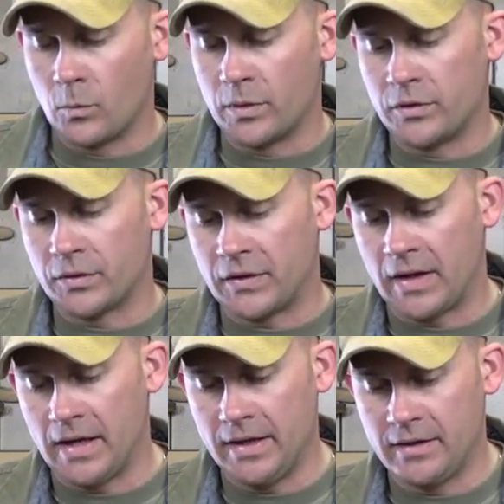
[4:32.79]
when you're
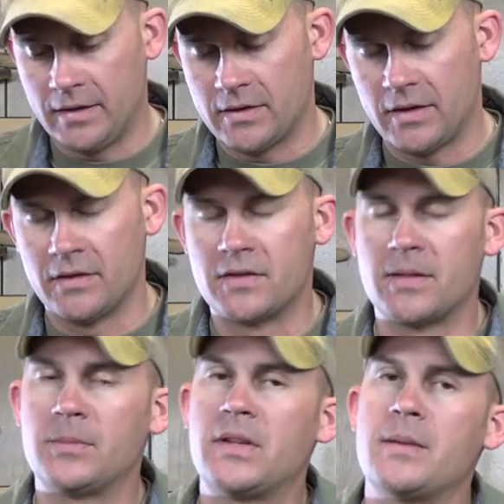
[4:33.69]
tying these in,
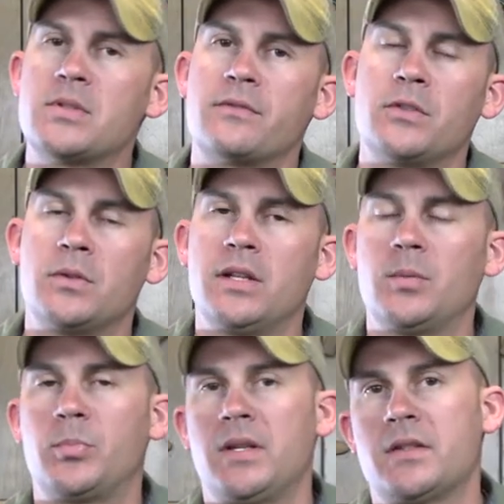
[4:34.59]
sometimes if you
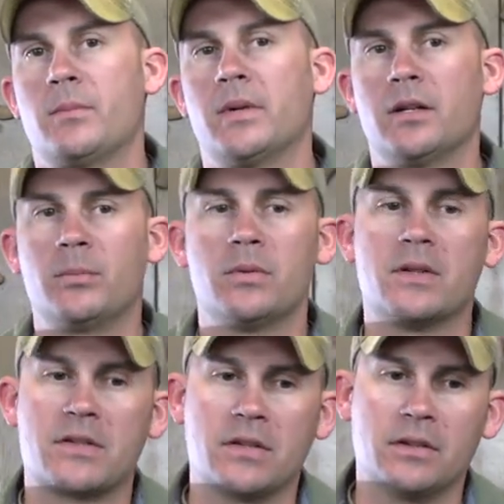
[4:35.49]
get a piece of marabou
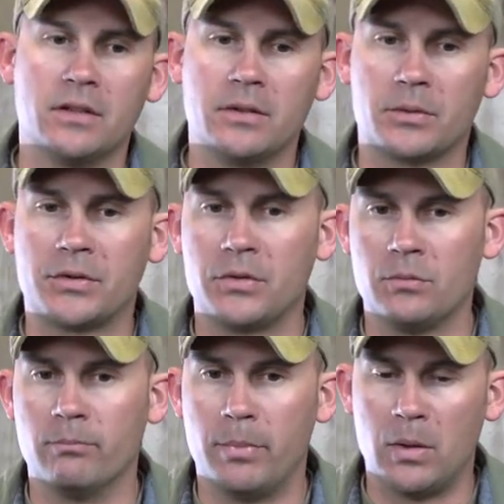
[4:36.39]
that's a little
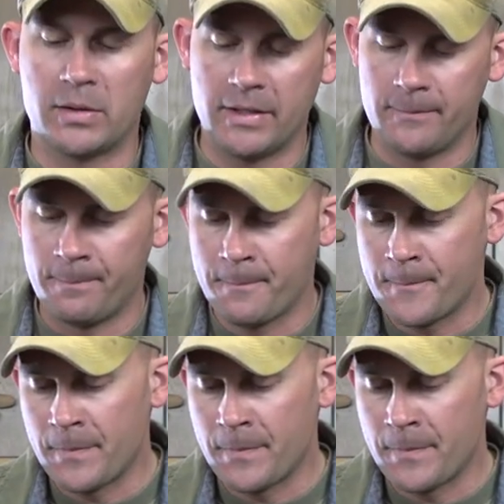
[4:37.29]
too bulky,